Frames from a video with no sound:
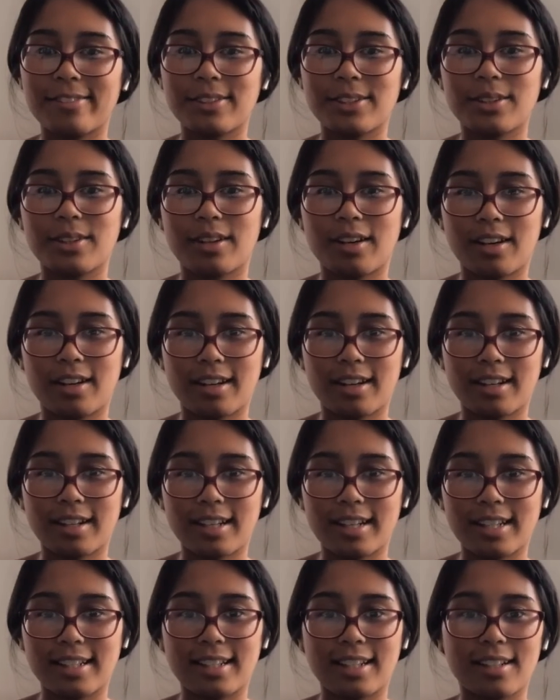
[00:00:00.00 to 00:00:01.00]
you are a
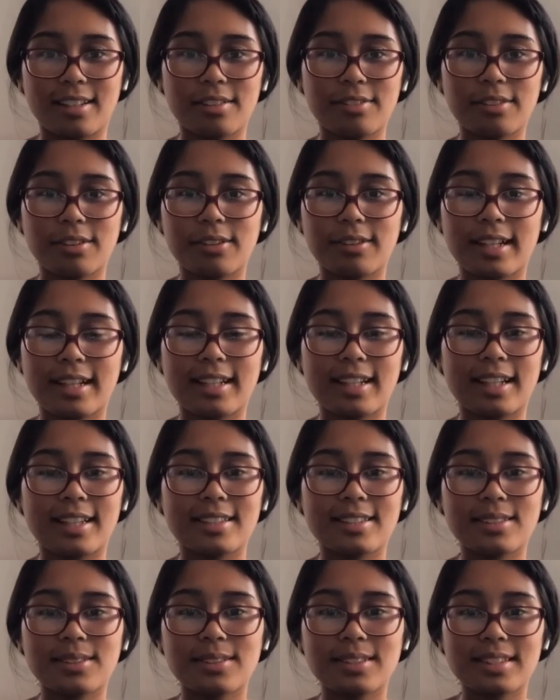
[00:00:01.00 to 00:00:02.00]
Native Hawaiian high
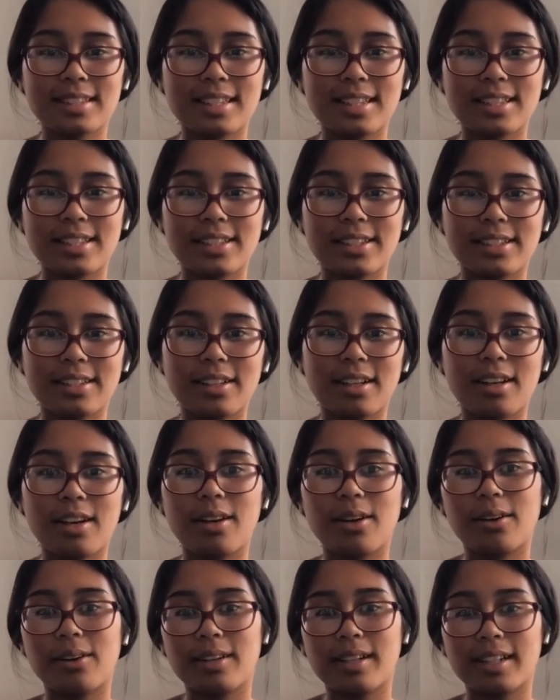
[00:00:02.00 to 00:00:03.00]
school senior
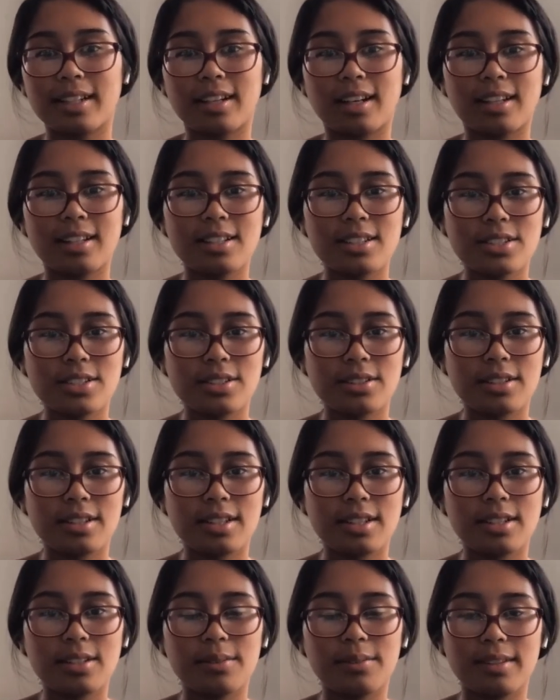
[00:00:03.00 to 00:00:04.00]
or a college
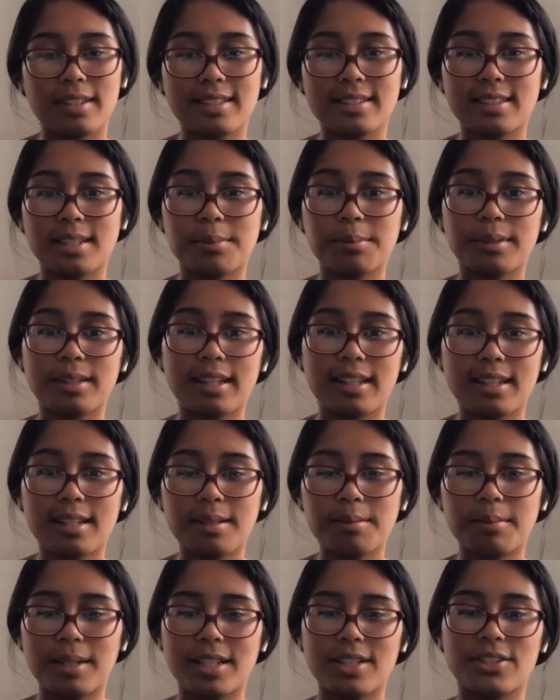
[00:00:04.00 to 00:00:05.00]
student with a STEM
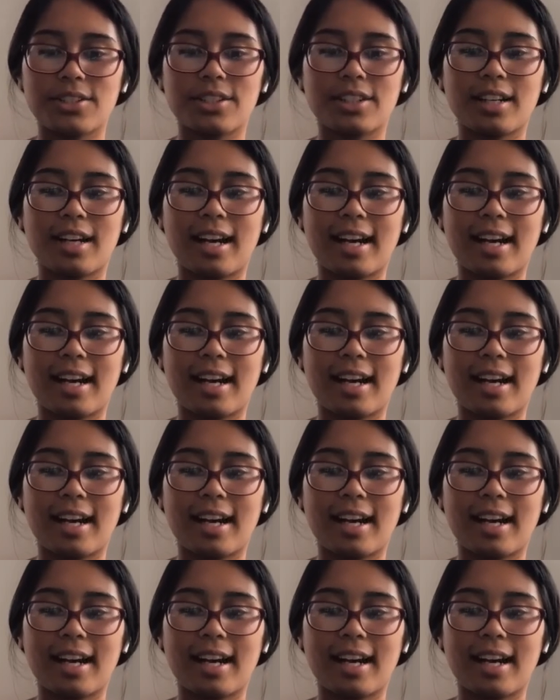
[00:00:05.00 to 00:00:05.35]
related major,